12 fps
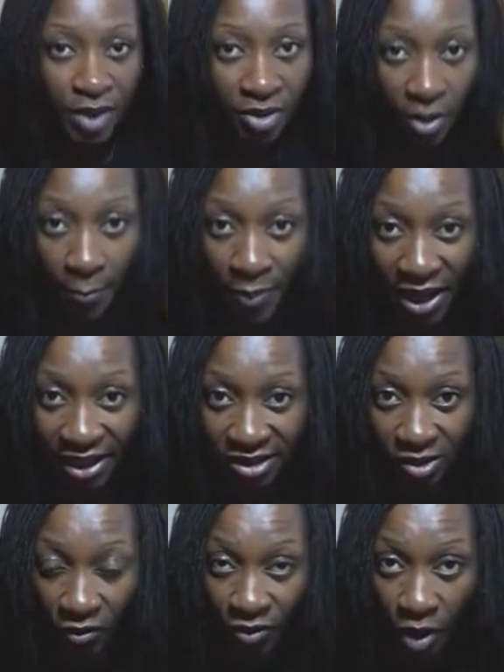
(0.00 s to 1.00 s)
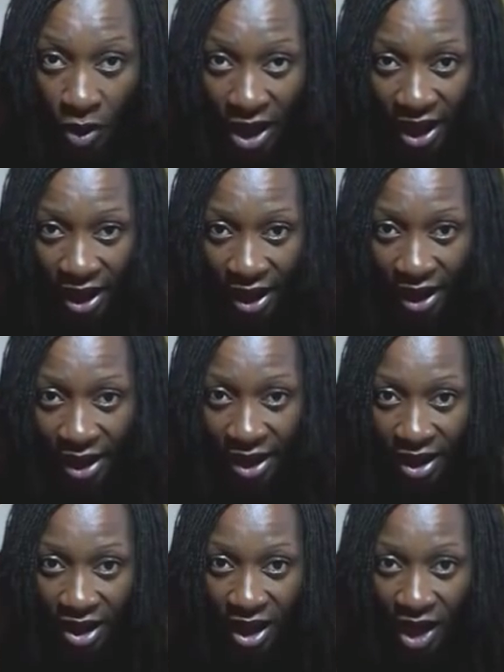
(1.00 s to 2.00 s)
the base of your hair
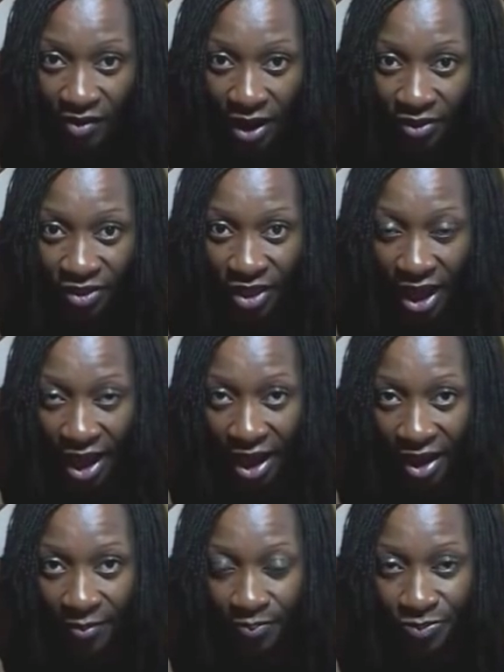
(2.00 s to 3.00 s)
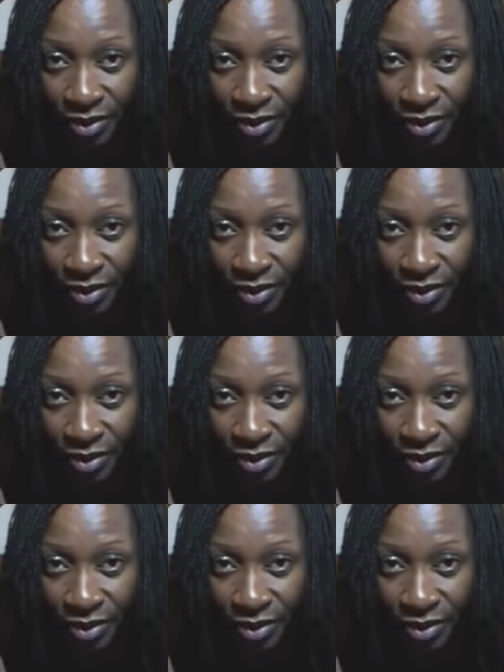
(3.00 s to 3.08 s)
around there.